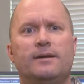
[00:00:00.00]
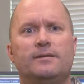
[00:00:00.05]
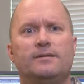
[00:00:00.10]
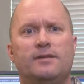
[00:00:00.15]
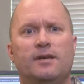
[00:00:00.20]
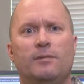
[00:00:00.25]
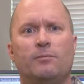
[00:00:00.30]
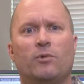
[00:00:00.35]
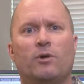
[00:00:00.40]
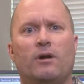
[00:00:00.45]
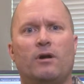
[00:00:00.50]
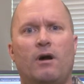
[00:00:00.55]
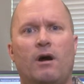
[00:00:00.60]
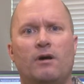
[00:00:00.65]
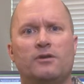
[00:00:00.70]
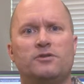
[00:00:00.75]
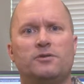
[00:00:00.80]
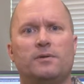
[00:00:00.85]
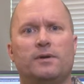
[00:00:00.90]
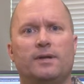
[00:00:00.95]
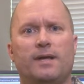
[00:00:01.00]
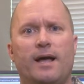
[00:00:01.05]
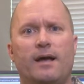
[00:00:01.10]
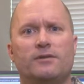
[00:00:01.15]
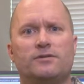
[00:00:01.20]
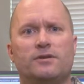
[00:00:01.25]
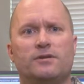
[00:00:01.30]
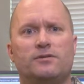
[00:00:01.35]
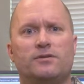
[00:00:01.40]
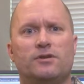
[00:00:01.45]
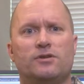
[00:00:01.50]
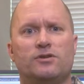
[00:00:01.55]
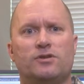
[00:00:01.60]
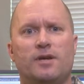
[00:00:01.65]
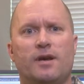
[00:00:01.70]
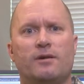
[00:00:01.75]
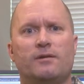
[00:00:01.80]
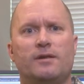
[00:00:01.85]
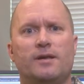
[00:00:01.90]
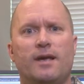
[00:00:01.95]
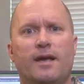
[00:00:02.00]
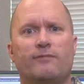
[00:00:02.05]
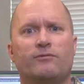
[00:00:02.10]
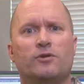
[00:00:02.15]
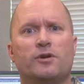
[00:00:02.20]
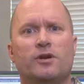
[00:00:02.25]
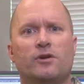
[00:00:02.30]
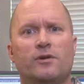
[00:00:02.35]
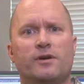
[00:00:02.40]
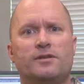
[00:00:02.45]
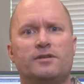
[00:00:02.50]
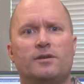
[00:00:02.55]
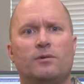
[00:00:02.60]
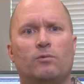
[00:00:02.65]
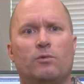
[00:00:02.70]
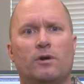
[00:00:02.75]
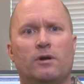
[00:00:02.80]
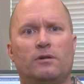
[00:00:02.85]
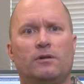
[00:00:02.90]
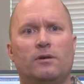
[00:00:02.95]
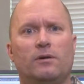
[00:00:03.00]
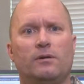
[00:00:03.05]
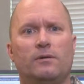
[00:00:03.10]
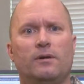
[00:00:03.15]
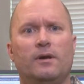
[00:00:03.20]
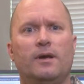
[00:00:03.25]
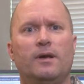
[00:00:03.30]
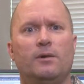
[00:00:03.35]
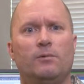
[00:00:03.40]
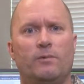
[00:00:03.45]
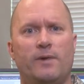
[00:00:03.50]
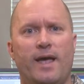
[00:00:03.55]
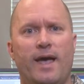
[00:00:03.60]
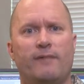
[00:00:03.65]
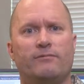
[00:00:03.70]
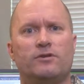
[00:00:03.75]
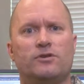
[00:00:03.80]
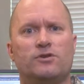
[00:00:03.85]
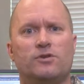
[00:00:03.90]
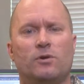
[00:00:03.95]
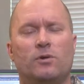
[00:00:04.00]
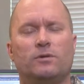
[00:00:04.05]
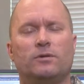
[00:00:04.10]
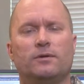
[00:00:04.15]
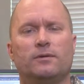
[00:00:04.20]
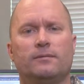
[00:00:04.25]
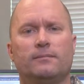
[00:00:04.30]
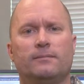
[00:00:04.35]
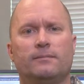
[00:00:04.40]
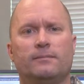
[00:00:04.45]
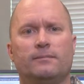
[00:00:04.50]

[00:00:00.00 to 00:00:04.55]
Teamwork also allows us to share the ever-increasing workload we have to shoulder.